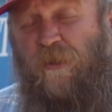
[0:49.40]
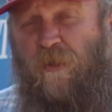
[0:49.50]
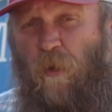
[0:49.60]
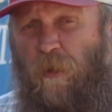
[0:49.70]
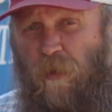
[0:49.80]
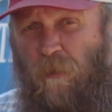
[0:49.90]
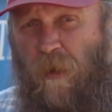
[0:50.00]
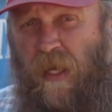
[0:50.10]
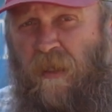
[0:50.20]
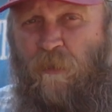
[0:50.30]
solar
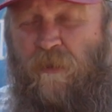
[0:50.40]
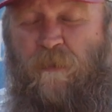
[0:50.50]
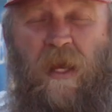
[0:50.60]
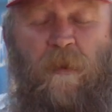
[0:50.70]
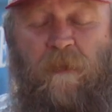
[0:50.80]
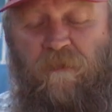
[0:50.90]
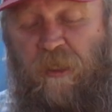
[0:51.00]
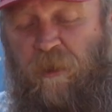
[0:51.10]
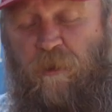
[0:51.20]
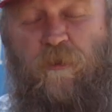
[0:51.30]
array was made up of
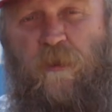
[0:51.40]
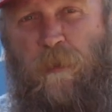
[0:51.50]
used